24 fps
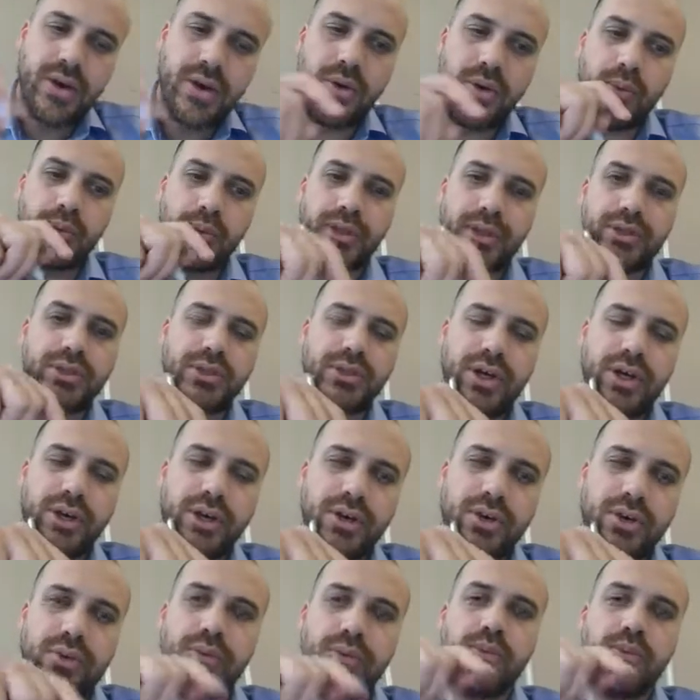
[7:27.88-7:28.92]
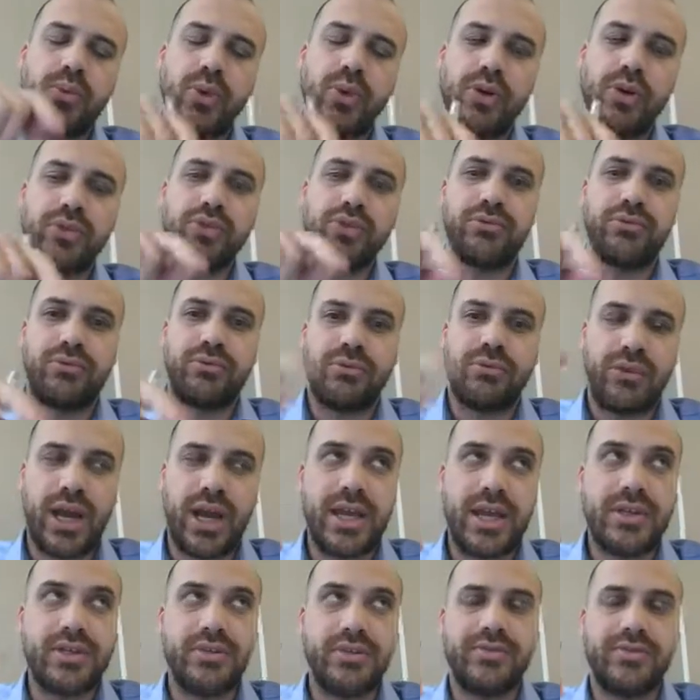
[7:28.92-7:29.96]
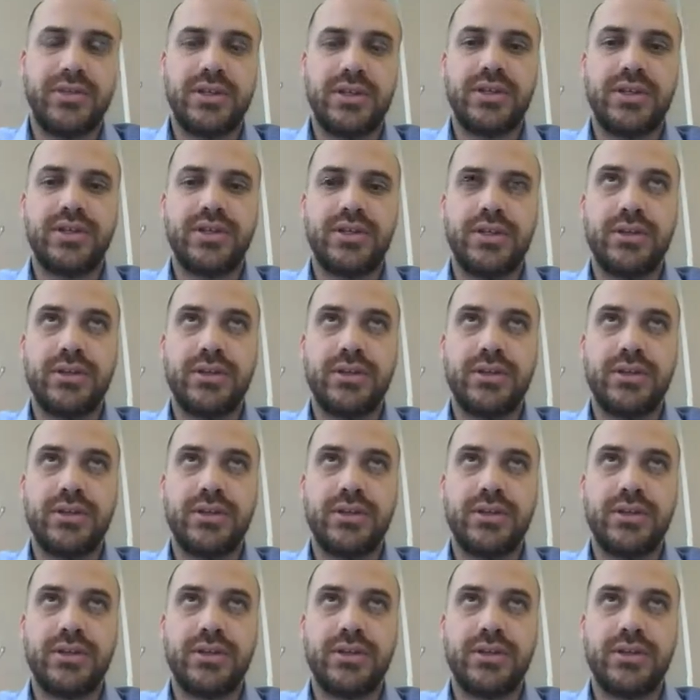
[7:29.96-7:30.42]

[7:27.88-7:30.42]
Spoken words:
we'll know what the rate of it,